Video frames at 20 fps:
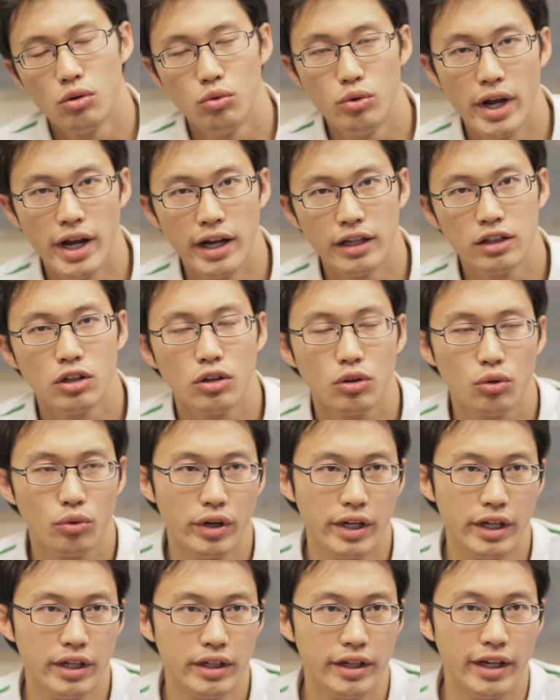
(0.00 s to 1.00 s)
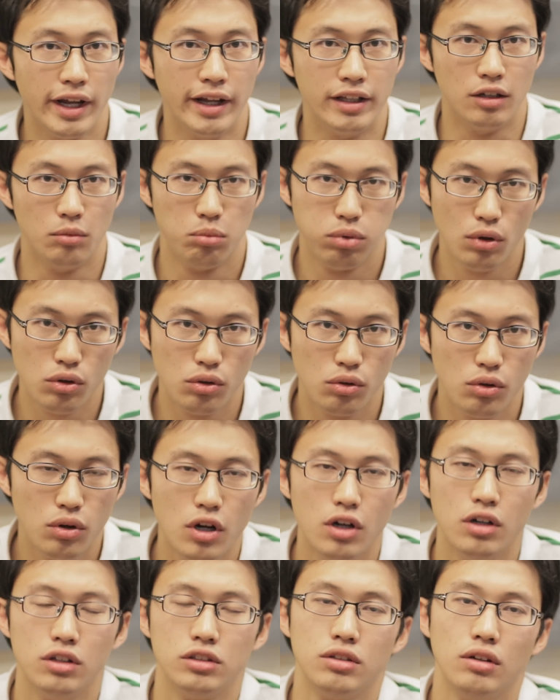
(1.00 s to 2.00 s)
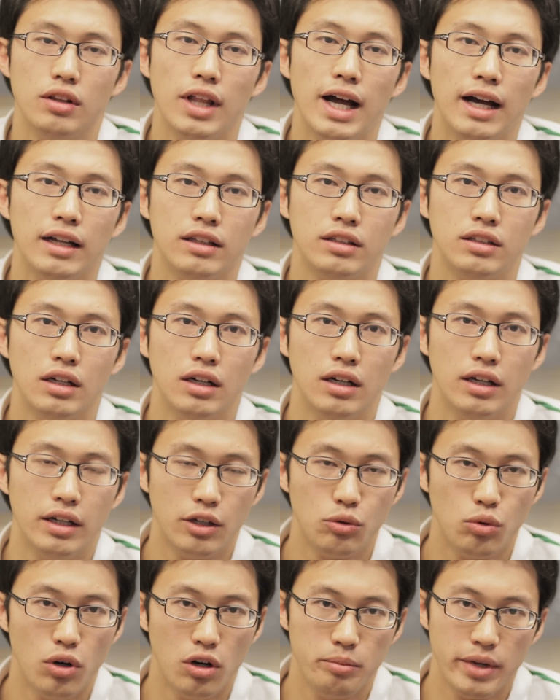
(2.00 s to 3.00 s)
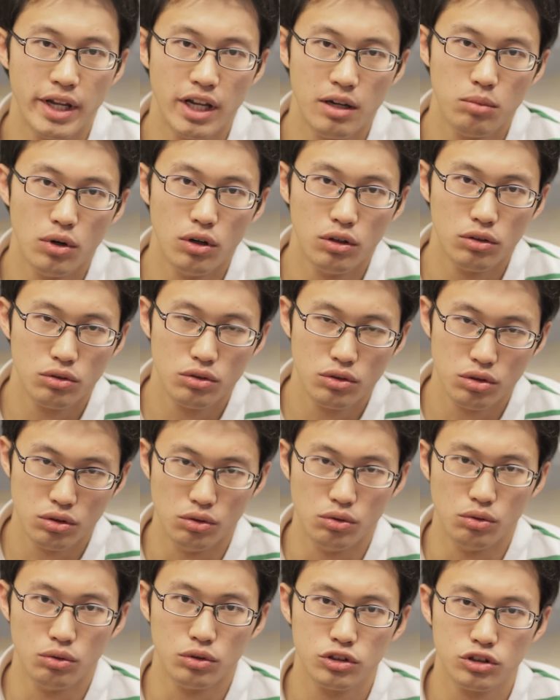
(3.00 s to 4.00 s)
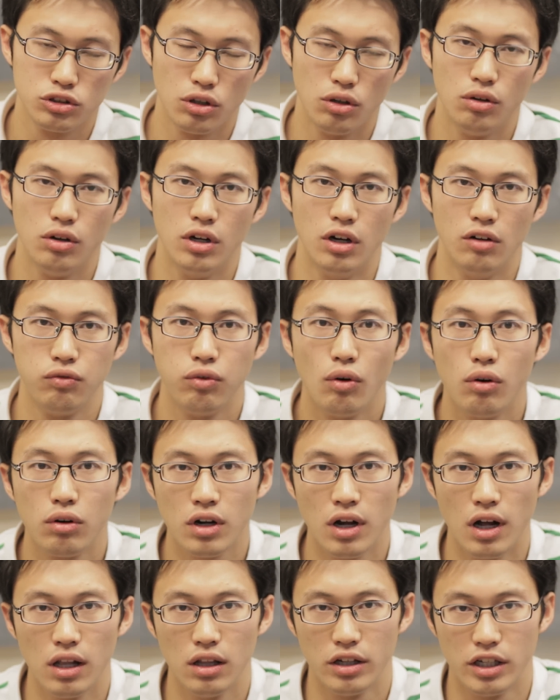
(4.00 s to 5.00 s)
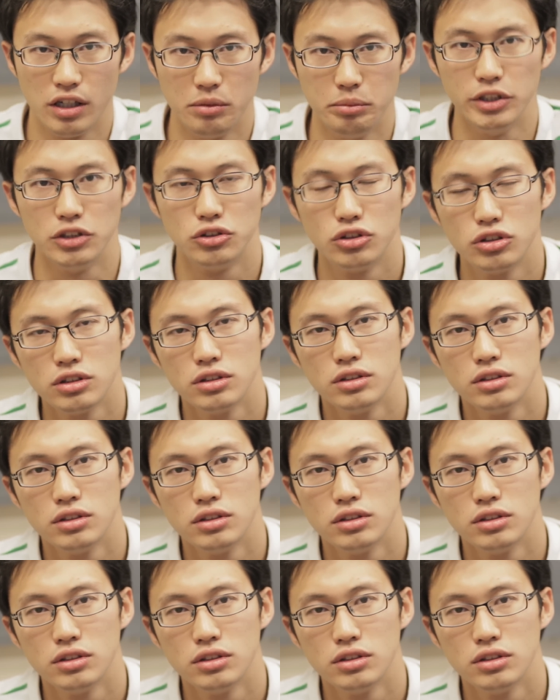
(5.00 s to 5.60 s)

red, green, and blue, so that uh, it will be able to show a full color image.